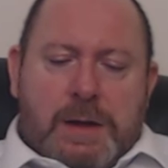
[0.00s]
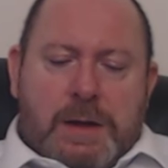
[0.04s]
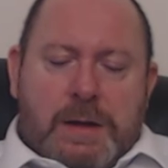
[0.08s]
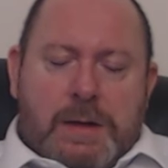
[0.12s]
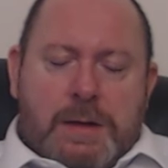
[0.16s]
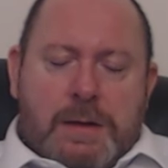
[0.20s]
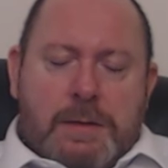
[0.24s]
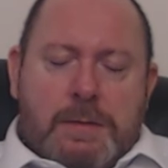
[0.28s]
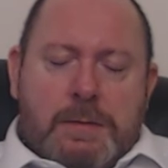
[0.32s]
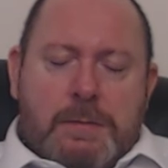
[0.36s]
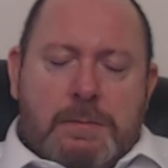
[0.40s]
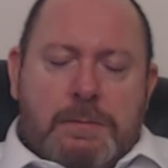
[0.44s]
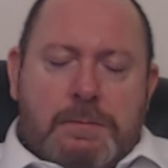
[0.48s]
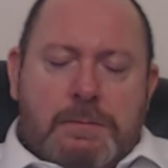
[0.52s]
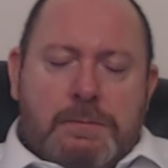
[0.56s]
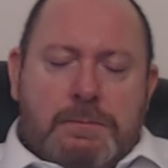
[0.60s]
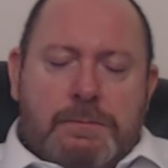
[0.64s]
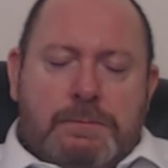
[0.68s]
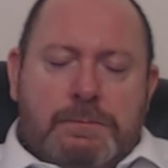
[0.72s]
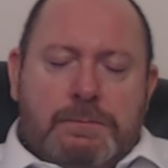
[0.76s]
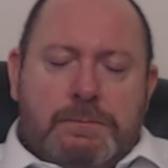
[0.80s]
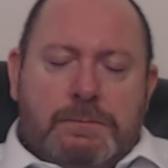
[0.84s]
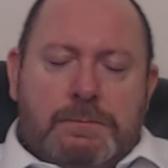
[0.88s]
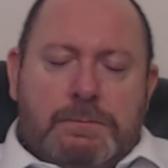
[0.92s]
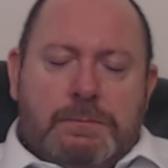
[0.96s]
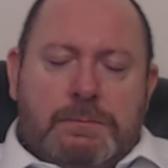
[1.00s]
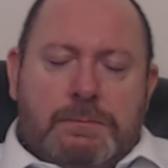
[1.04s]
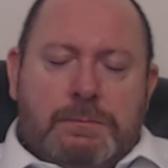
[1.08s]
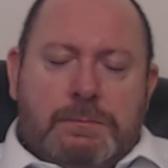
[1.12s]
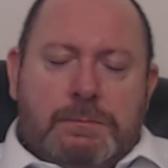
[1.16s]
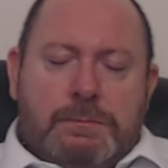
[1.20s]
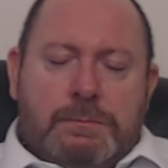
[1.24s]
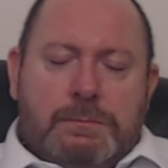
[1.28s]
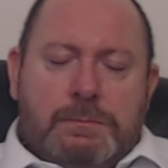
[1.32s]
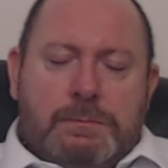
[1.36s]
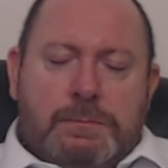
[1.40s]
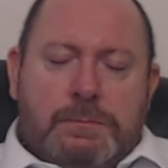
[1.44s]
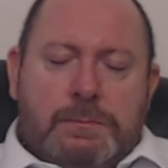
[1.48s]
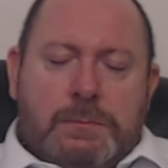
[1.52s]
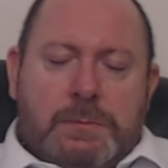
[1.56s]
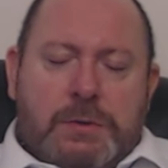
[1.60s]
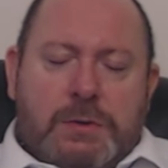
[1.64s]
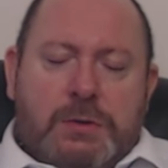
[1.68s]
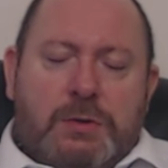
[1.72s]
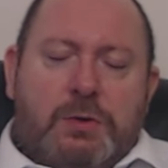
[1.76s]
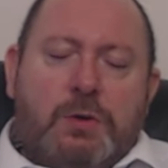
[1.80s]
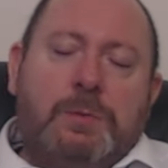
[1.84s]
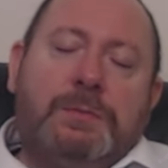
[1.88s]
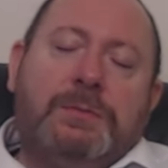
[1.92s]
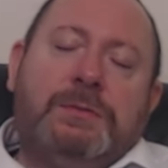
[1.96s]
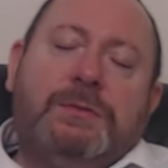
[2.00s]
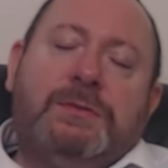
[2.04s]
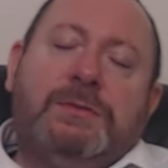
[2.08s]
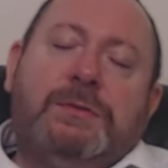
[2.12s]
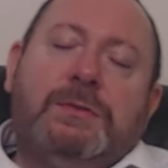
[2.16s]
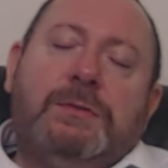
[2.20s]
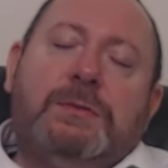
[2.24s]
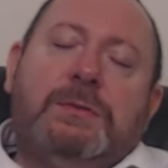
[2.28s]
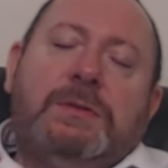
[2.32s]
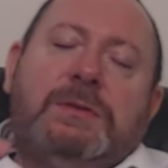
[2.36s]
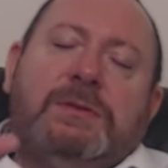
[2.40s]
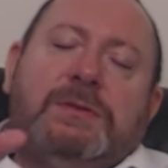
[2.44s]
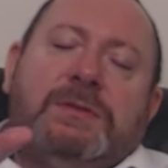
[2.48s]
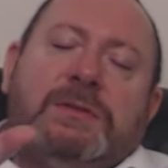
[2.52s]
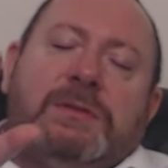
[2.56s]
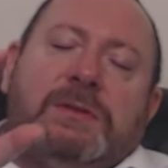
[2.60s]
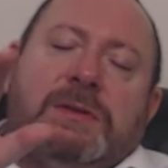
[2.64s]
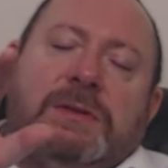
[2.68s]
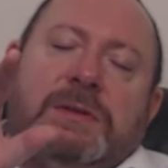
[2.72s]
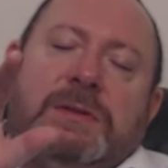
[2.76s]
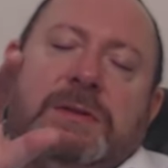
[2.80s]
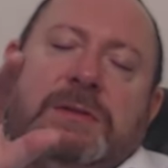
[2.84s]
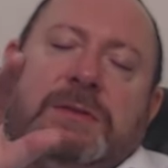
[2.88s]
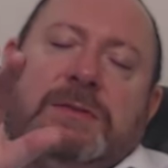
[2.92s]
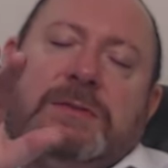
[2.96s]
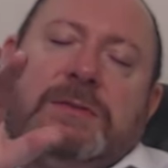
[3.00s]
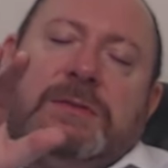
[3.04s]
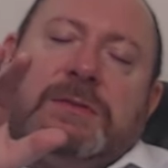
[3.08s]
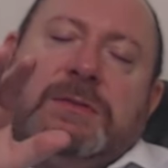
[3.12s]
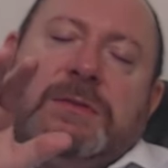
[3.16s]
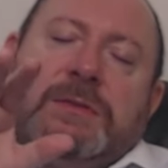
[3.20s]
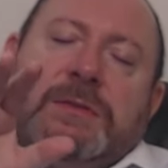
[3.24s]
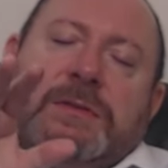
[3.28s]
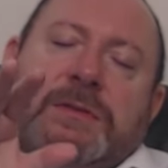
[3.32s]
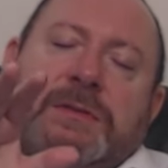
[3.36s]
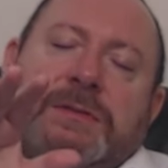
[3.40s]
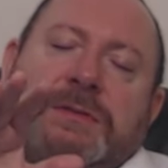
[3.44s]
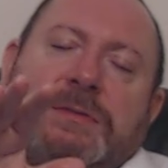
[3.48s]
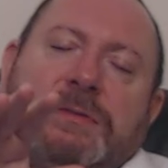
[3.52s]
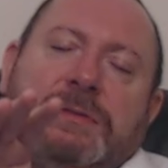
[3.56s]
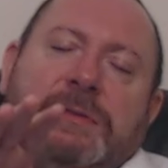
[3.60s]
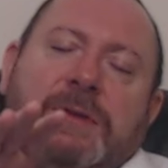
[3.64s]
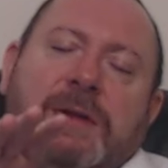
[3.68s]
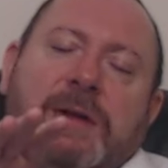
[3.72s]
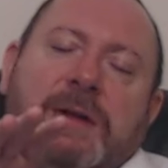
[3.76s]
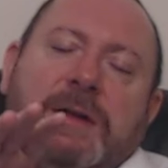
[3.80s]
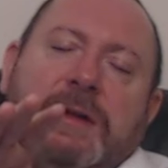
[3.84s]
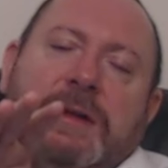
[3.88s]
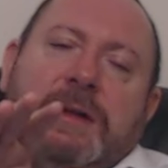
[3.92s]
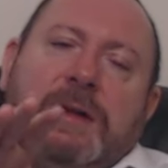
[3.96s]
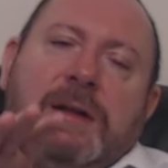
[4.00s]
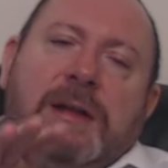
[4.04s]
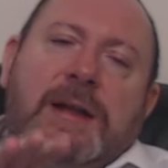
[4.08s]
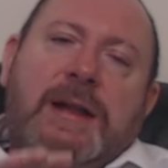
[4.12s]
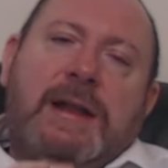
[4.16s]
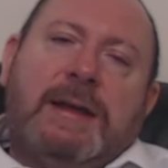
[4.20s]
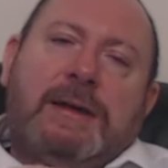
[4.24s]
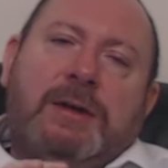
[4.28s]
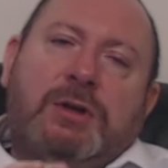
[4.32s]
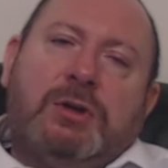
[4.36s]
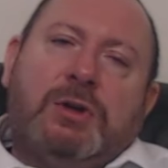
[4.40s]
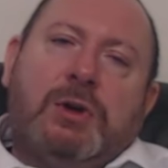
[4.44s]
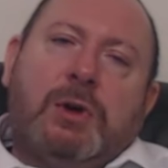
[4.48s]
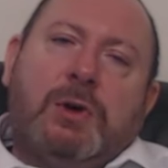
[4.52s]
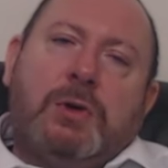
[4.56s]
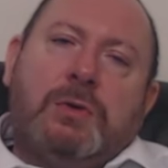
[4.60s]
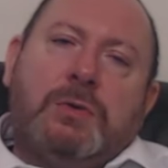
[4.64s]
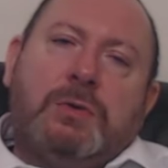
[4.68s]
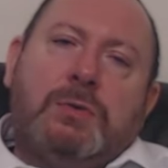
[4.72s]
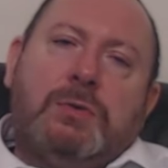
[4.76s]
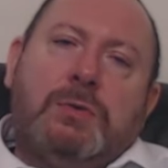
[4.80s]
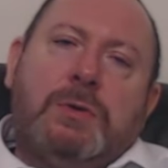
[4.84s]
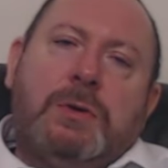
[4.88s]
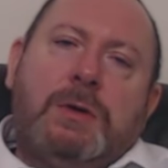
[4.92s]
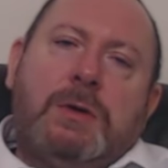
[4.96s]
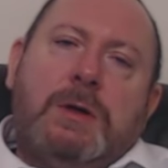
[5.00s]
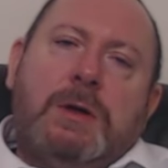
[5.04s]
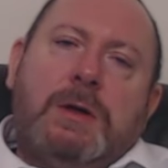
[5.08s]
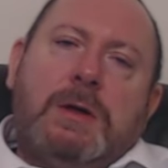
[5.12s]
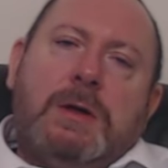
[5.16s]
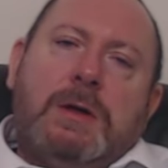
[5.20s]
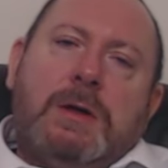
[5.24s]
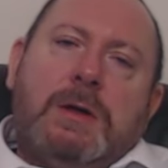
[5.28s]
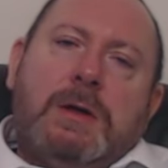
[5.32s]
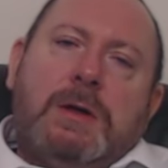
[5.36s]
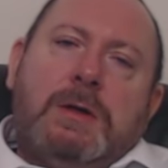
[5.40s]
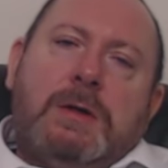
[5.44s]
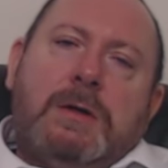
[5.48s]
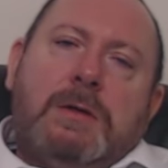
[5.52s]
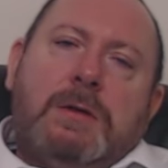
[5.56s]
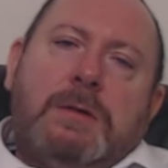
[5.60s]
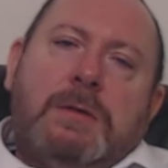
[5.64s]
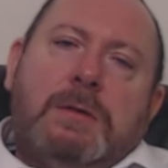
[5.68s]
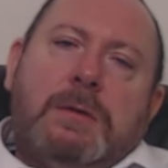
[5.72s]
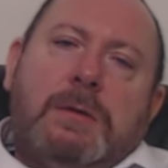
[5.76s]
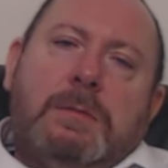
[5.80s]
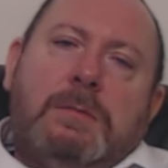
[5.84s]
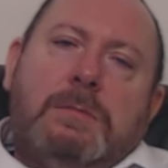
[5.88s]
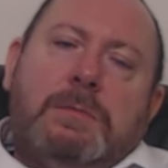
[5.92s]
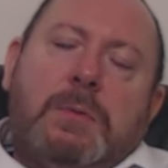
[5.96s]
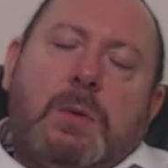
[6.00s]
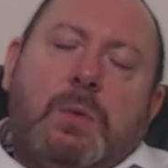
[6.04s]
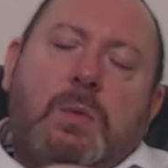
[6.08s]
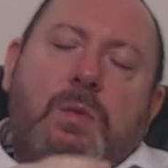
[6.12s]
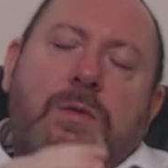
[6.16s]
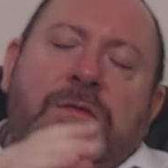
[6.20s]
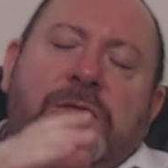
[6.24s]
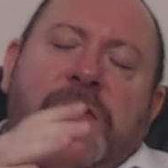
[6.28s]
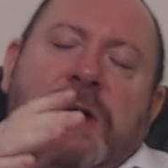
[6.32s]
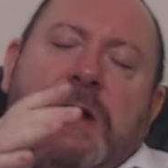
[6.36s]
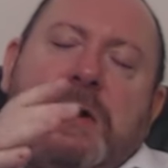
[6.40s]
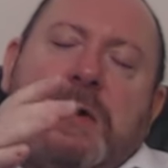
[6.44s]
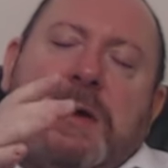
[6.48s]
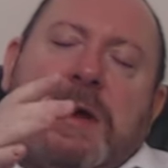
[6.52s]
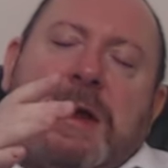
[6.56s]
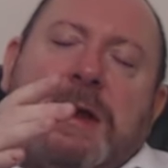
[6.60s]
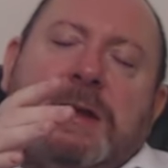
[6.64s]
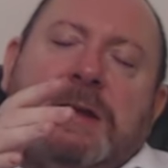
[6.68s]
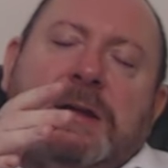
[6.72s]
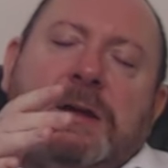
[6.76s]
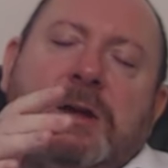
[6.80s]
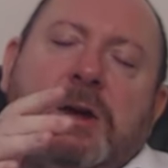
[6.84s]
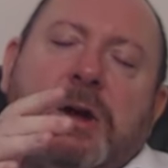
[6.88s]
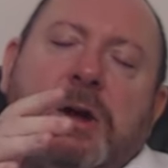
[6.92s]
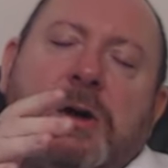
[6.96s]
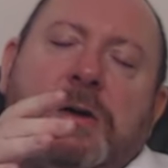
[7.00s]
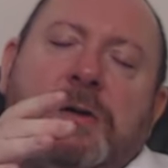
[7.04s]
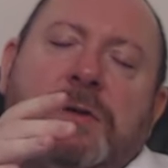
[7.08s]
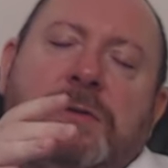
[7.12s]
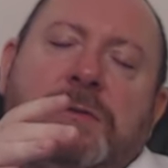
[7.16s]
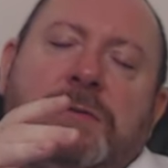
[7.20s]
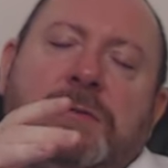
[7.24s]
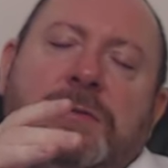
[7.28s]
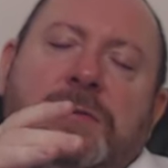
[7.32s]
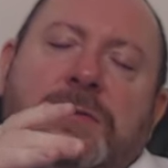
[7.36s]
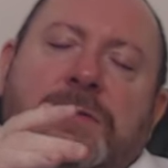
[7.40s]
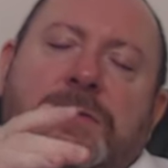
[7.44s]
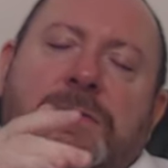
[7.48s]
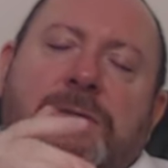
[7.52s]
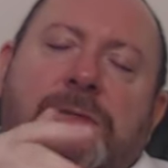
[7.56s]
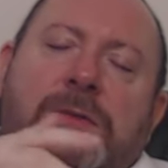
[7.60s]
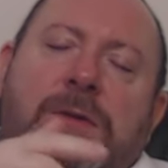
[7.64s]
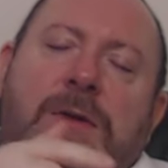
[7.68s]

um, an opportunity to just let go, but without any kind of